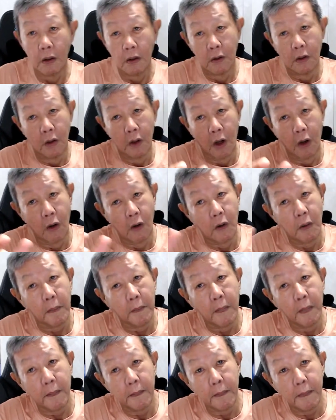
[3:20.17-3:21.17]
oh,
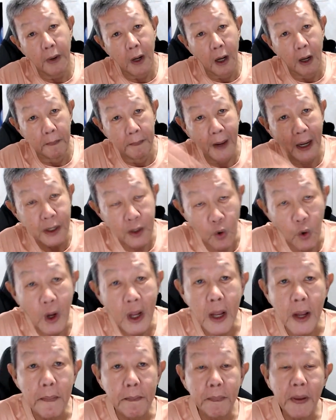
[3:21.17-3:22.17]
uh, by the way,
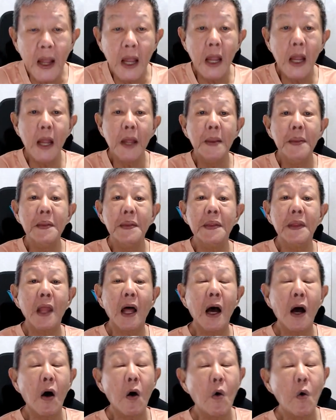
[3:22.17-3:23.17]

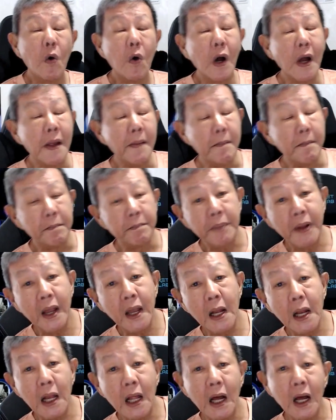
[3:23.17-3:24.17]
PayNow and
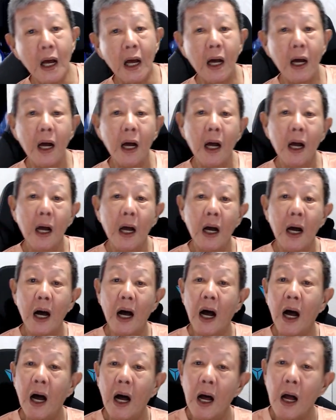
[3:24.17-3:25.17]
PayLah
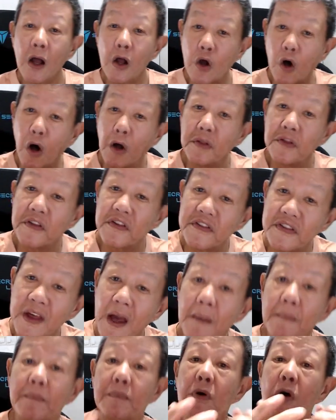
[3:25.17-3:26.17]
are concept
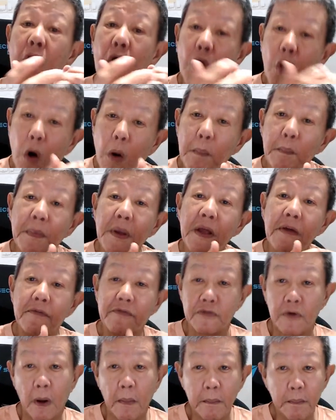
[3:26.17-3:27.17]
copy
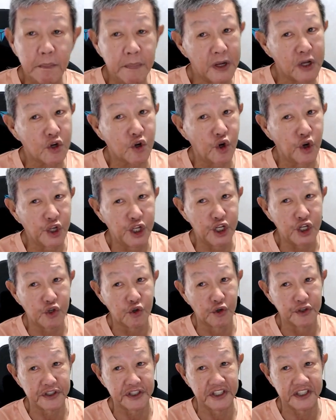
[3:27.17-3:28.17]
from Bitcoin
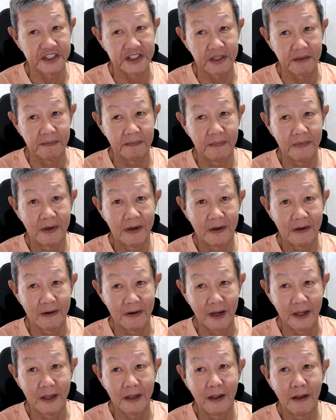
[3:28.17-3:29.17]
ecosystem, right?
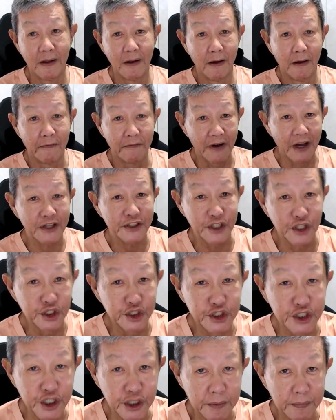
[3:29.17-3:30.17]
Fast and
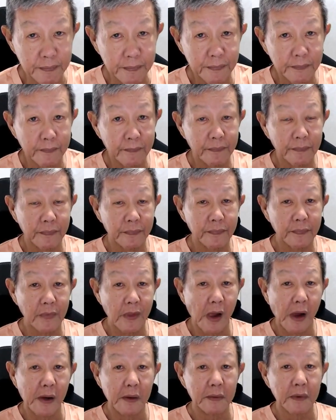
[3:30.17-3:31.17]
cheap.
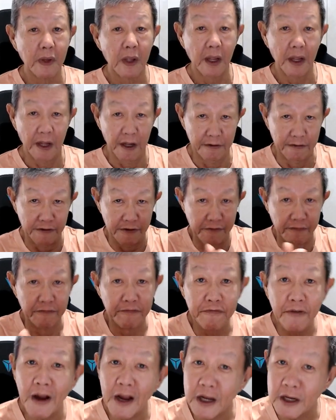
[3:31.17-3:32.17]
And in
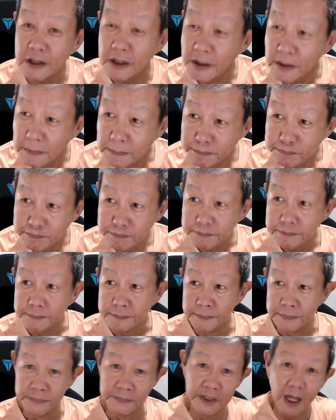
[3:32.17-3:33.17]
fact,
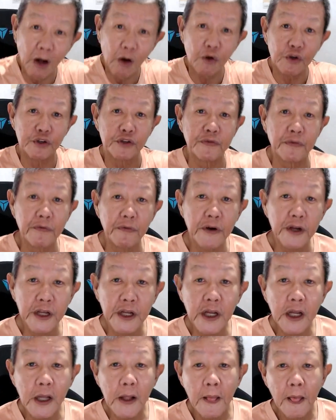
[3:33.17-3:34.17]
now it's free
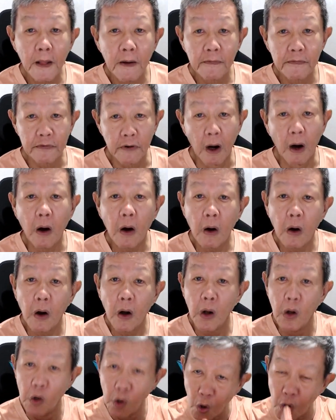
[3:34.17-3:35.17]
from
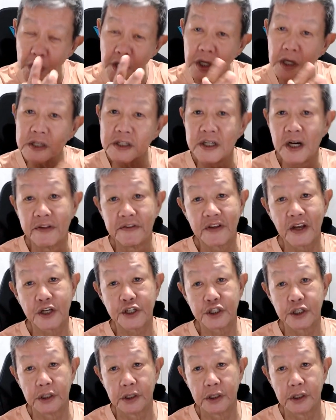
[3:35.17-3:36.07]
local transaction,